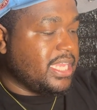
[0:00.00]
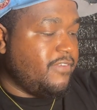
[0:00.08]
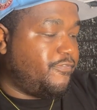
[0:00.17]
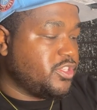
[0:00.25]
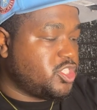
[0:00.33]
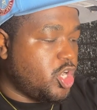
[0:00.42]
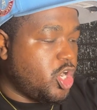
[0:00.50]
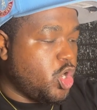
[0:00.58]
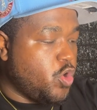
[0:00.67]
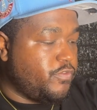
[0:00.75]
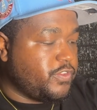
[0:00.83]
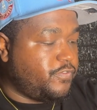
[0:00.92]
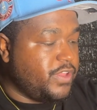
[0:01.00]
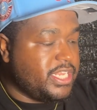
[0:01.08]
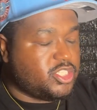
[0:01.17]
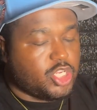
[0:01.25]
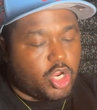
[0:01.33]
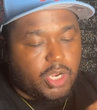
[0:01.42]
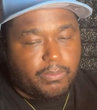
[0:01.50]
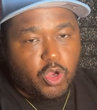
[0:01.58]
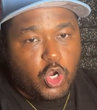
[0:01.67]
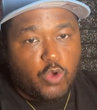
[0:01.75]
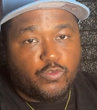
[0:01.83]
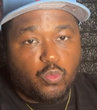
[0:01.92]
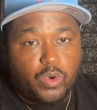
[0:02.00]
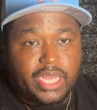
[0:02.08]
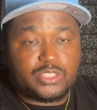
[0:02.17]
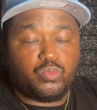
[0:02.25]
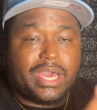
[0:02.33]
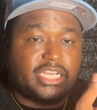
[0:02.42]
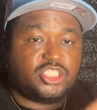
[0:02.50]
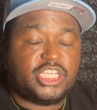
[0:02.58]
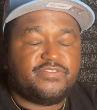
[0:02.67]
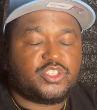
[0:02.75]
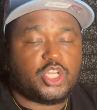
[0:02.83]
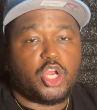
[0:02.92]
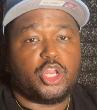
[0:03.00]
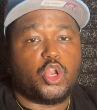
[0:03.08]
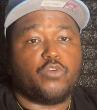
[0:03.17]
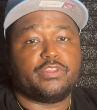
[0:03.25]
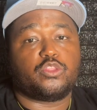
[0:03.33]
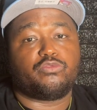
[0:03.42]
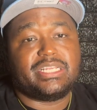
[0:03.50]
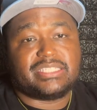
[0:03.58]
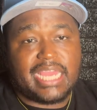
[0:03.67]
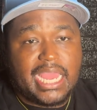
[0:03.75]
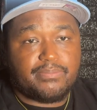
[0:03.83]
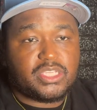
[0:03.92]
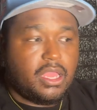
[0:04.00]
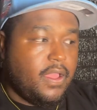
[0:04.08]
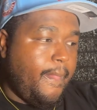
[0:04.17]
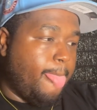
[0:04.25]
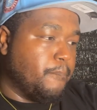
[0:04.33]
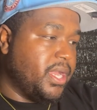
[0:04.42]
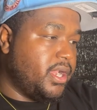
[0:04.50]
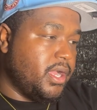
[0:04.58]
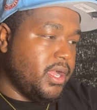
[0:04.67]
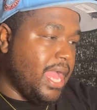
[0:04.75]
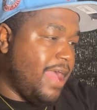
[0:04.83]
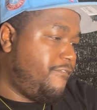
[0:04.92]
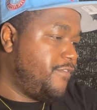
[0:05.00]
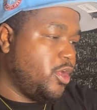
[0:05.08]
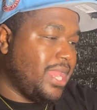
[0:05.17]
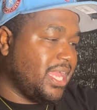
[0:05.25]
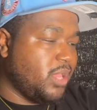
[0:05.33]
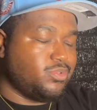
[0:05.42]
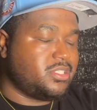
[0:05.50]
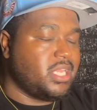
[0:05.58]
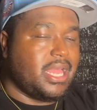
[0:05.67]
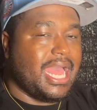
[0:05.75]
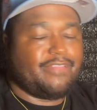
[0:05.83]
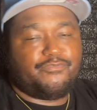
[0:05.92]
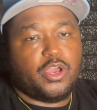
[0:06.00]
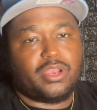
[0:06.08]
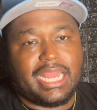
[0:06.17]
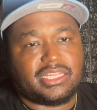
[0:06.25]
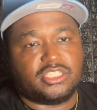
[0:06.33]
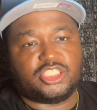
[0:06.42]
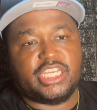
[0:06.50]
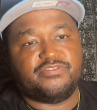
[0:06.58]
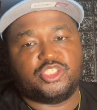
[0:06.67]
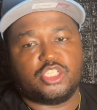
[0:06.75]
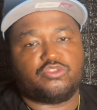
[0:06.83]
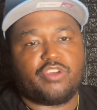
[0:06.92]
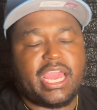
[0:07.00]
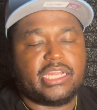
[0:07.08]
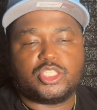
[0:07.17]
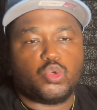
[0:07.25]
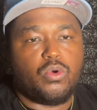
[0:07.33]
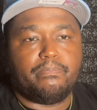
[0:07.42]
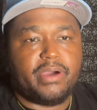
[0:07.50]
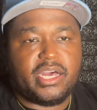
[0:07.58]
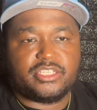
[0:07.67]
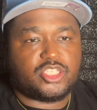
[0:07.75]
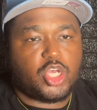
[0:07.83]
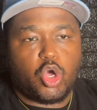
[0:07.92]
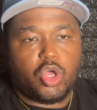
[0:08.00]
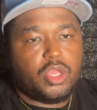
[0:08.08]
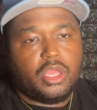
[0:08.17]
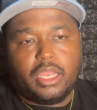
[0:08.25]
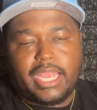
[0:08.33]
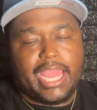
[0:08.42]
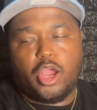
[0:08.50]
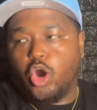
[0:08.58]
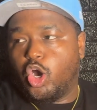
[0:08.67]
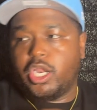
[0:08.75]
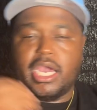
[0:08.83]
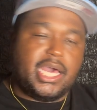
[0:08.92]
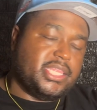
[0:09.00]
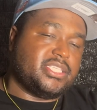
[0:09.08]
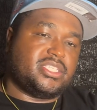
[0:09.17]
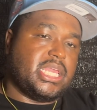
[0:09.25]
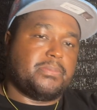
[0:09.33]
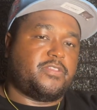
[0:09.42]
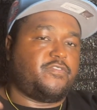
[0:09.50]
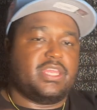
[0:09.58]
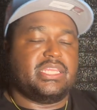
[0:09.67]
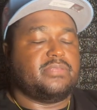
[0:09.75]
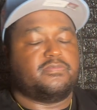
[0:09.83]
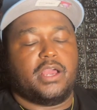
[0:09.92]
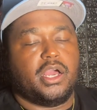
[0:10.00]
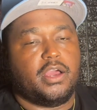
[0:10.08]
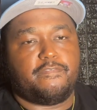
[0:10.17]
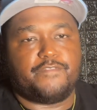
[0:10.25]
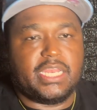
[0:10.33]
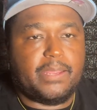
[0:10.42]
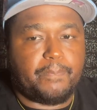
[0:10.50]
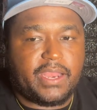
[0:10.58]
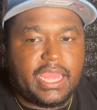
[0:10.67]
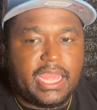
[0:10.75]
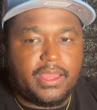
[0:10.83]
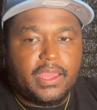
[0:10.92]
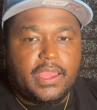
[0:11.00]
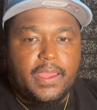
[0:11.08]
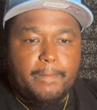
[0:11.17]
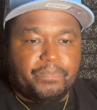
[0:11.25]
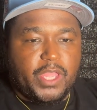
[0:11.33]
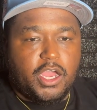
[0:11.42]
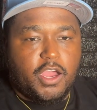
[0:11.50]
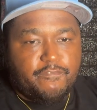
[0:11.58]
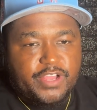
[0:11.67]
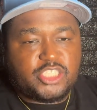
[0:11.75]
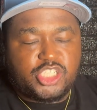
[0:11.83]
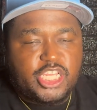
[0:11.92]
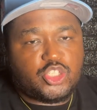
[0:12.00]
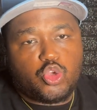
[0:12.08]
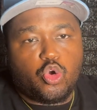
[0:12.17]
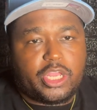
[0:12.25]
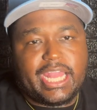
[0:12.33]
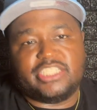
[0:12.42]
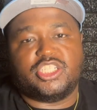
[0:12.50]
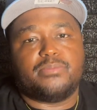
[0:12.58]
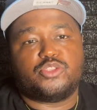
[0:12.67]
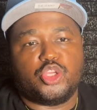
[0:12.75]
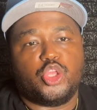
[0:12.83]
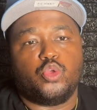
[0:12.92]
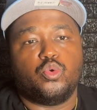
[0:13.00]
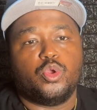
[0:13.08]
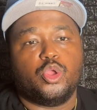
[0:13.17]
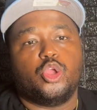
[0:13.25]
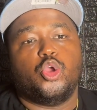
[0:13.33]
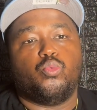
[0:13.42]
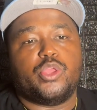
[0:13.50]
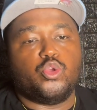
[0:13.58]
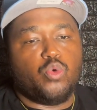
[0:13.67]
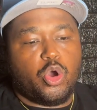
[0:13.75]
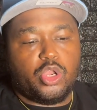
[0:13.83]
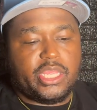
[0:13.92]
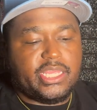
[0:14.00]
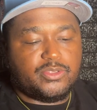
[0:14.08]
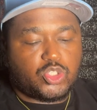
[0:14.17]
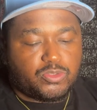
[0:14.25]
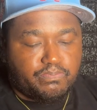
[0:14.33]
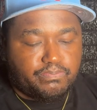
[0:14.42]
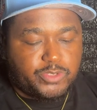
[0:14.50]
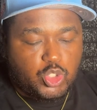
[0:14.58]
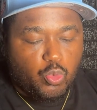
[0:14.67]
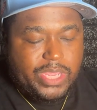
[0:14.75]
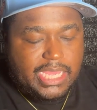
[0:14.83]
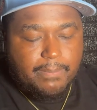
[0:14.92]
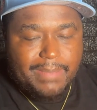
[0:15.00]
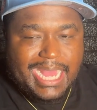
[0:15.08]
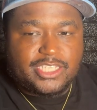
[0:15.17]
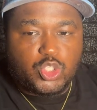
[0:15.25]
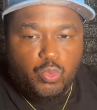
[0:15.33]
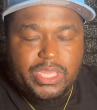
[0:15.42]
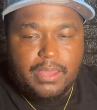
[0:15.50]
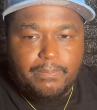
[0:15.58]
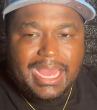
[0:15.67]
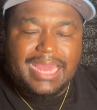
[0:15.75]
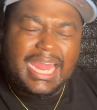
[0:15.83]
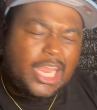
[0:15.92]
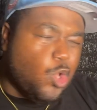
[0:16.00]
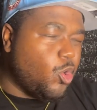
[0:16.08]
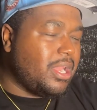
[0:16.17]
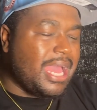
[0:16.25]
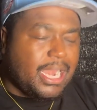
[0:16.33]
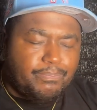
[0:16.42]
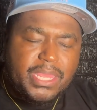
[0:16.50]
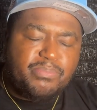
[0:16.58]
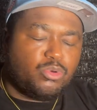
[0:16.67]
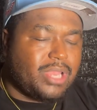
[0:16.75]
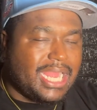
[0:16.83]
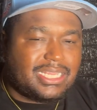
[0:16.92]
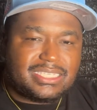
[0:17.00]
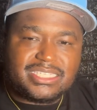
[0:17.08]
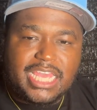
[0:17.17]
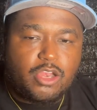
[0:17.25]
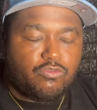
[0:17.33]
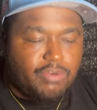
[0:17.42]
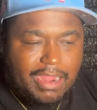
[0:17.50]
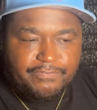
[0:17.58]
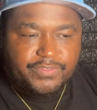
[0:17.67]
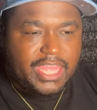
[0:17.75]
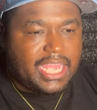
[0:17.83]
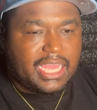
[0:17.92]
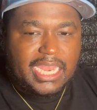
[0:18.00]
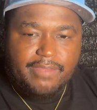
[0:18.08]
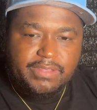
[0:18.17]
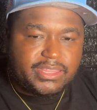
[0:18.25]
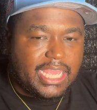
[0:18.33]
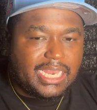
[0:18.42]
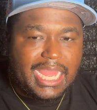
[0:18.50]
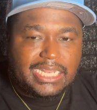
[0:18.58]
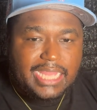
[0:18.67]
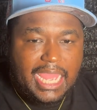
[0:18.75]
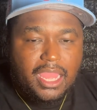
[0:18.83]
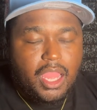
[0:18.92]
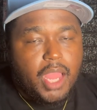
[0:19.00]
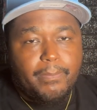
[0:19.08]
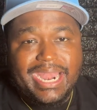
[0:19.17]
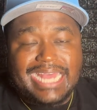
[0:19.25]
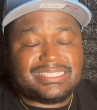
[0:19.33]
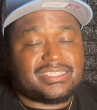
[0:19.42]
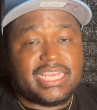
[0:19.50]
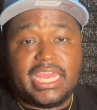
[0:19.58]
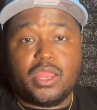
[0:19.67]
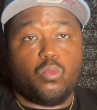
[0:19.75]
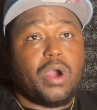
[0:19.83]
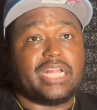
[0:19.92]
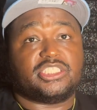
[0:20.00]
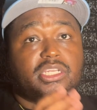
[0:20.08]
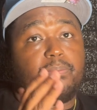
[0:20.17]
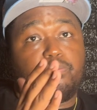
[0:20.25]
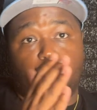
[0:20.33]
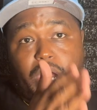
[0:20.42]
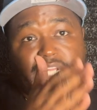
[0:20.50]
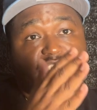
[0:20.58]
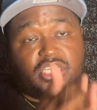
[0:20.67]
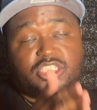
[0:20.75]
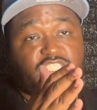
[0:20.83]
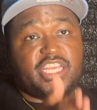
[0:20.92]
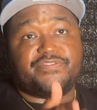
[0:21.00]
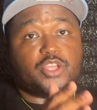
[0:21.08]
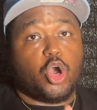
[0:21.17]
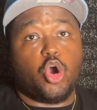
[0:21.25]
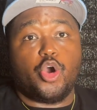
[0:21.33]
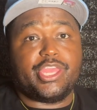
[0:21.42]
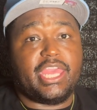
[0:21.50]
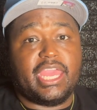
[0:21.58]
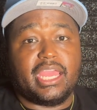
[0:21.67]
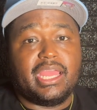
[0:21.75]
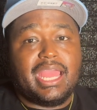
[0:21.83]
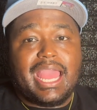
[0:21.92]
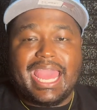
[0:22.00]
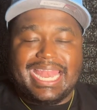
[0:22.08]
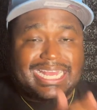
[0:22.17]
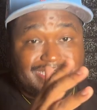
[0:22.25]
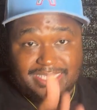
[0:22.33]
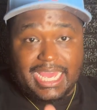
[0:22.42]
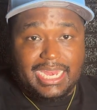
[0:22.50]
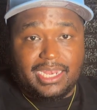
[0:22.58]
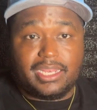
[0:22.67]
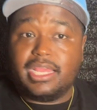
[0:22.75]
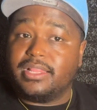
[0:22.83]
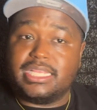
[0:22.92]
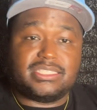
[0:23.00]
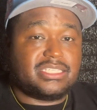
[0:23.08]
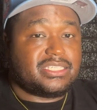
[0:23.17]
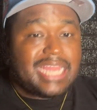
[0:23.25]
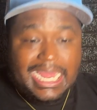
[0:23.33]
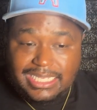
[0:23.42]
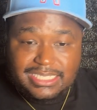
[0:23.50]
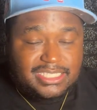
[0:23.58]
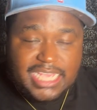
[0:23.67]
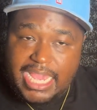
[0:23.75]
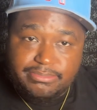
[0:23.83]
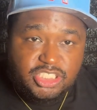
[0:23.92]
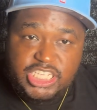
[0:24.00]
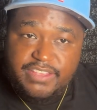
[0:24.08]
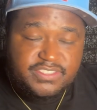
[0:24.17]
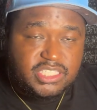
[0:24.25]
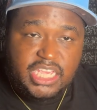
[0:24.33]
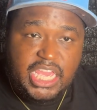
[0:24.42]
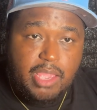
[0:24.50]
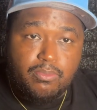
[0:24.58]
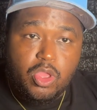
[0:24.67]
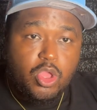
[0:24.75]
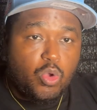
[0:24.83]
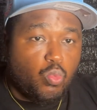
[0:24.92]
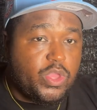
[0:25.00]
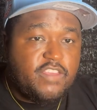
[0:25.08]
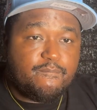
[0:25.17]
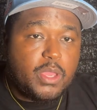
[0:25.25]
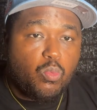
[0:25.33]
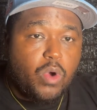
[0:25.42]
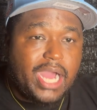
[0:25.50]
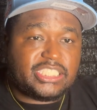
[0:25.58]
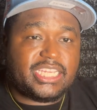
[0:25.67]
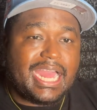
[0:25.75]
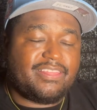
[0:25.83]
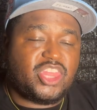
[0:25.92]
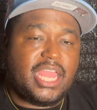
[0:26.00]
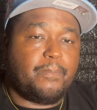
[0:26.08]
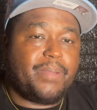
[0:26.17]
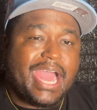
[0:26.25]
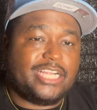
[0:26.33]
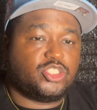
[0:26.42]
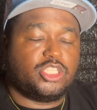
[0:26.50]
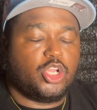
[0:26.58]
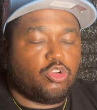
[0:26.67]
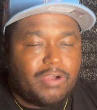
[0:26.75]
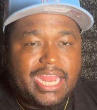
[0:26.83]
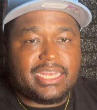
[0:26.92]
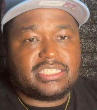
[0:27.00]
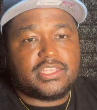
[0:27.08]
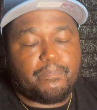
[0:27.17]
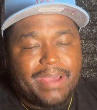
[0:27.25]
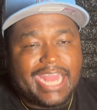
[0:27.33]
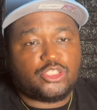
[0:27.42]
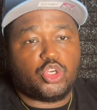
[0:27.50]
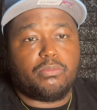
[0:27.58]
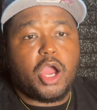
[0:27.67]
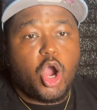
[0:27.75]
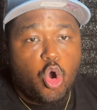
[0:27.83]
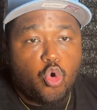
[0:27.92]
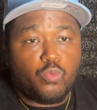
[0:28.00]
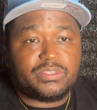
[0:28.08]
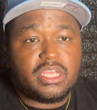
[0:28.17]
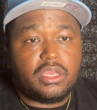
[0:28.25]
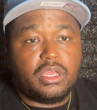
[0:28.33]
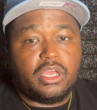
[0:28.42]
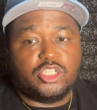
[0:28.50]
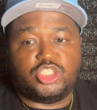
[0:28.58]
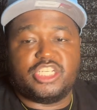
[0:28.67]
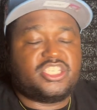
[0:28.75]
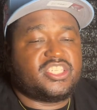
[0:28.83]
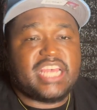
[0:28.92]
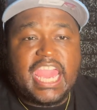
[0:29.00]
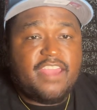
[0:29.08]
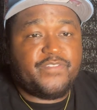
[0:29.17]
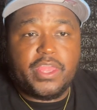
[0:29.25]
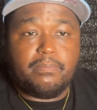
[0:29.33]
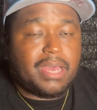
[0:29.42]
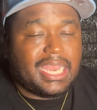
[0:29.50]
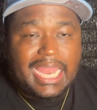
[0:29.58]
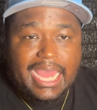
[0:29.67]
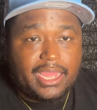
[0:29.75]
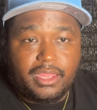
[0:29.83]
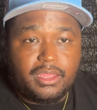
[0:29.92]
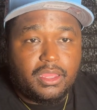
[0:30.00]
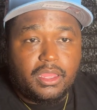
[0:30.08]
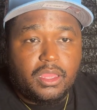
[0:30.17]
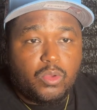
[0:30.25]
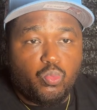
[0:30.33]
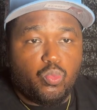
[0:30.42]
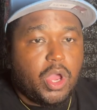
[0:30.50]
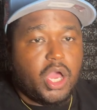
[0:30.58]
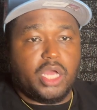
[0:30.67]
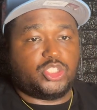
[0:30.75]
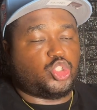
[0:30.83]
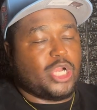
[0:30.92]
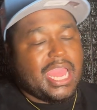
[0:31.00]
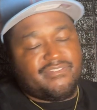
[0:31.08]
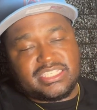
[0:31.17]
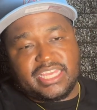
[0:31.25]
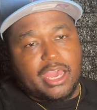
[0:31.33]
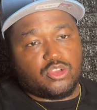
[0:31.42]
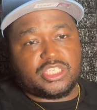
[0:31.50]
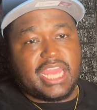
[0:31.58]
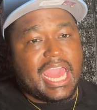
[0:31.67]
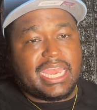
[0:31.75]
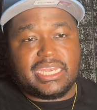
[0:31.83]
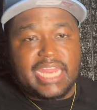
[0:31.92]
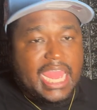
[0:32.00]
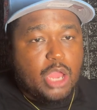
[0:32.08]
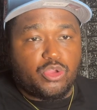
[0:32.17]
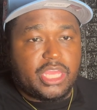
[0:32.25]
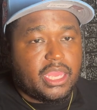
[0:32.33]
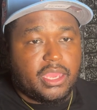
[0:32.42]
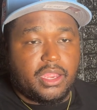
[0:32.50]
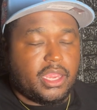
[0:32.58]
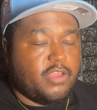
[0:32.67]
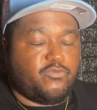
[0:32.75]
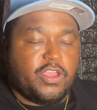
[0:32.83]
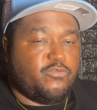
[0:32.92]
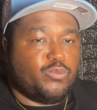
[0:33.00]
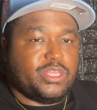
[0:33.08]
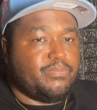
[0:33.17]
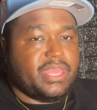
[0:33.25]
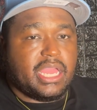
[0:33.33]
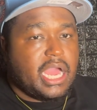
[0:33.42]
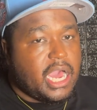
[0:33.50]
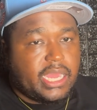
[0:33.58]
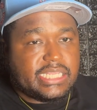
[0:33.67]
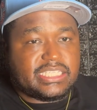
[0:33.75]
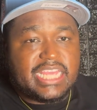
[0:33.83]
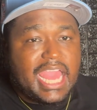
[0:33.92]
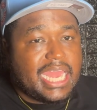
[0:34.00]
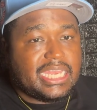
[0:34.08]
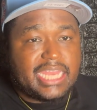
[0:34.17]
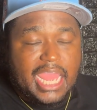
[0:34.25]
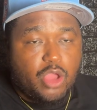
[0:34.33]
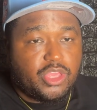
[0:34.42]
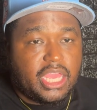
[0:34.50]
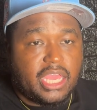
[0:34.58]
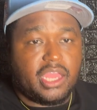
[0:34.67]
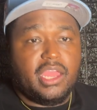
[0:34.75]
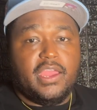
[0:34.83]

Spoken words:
And for turnovers, Philly turned the ball over once while the Chiefs turned it over 3 times. But I felt like the Chiefs just ran into a buzzsaw like all the other teams Philly played. Eventually it's going to catch up to you. When you only squeaking by, and I know a lot of people like to say the ref thing and everything like that, but I seen it watching the Chiefs all year, and I said it. This is not the same Chiefs team we've been watching. I think the greatness of Patrick Mahomes just saved them a lot. Travis Kelce had a down year, if we being honest. He had a down year.